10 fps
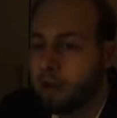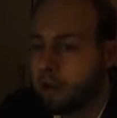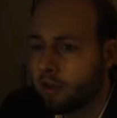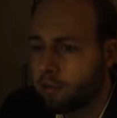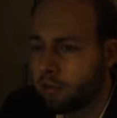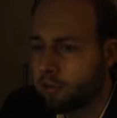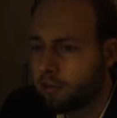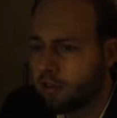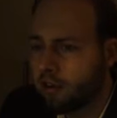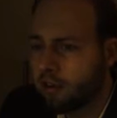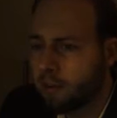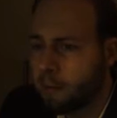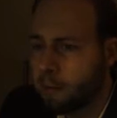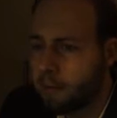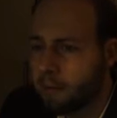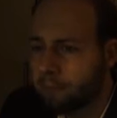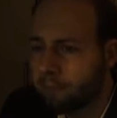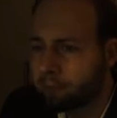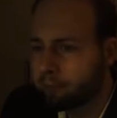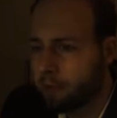His prophecy, I remember,
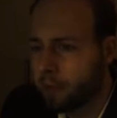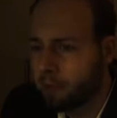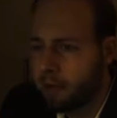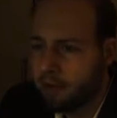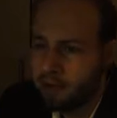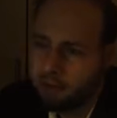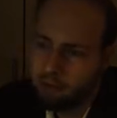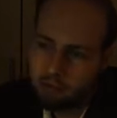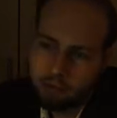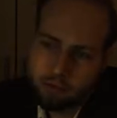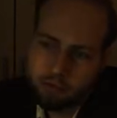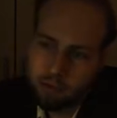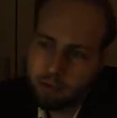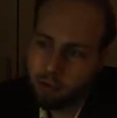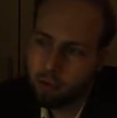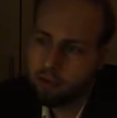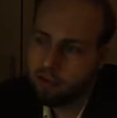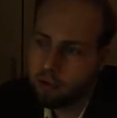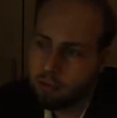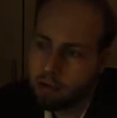appeared in November or
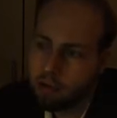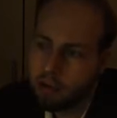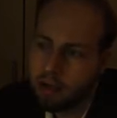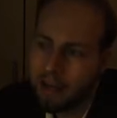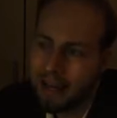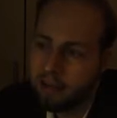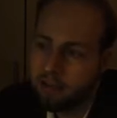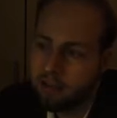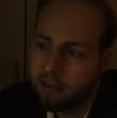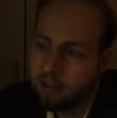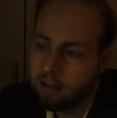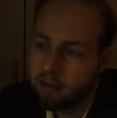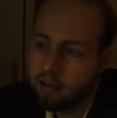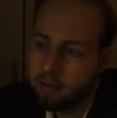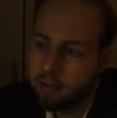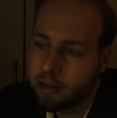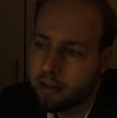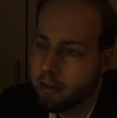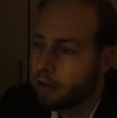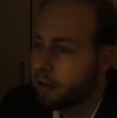December
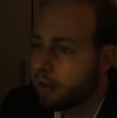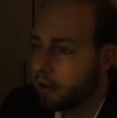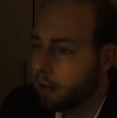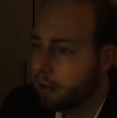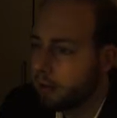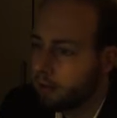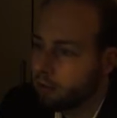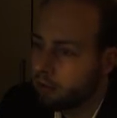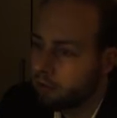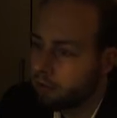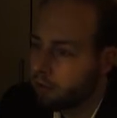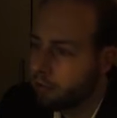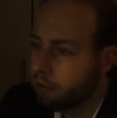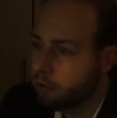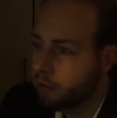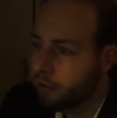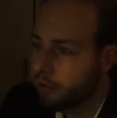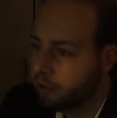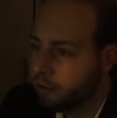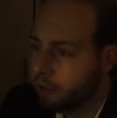1893 in a long defunct
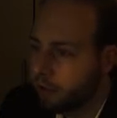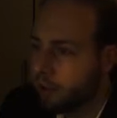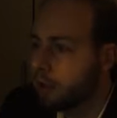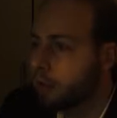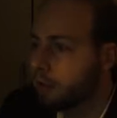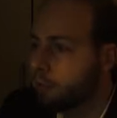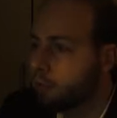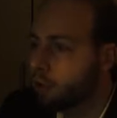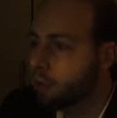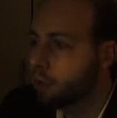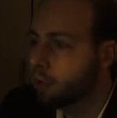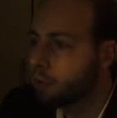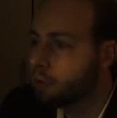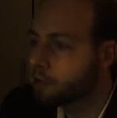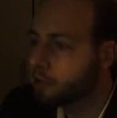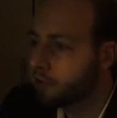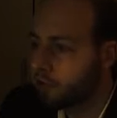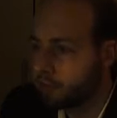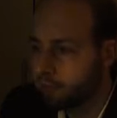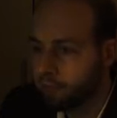publication the Pall Mall
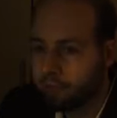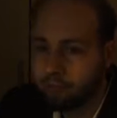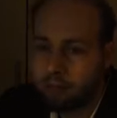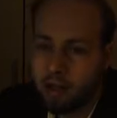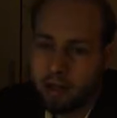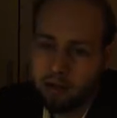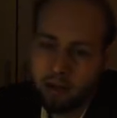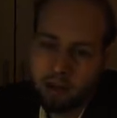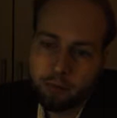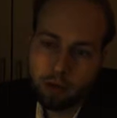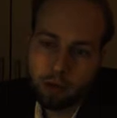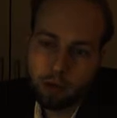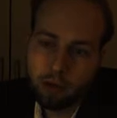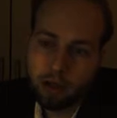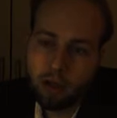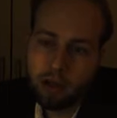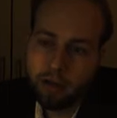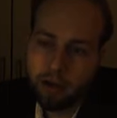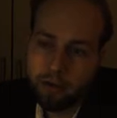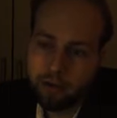budget, and I recall
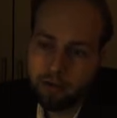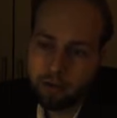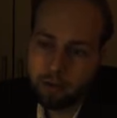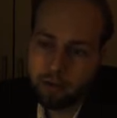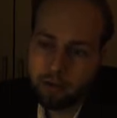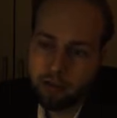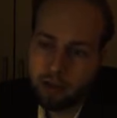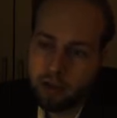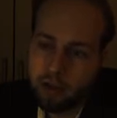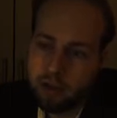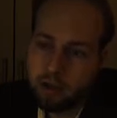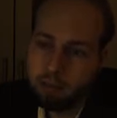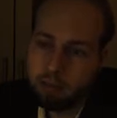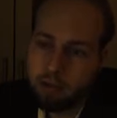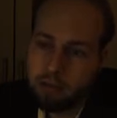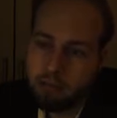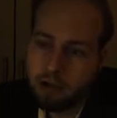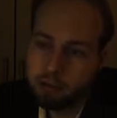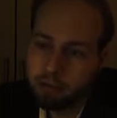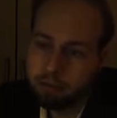a caricature of it in a
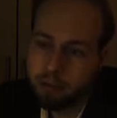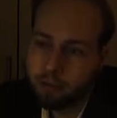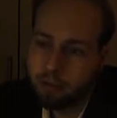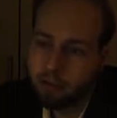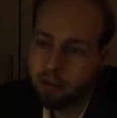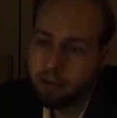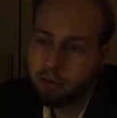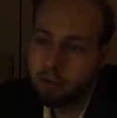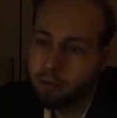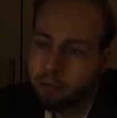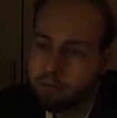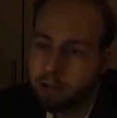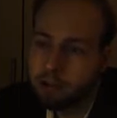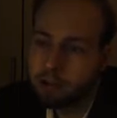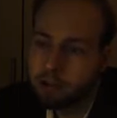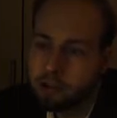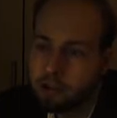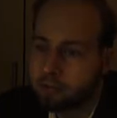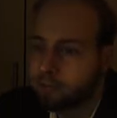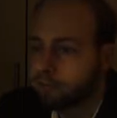pre-Martian periodical called Punch.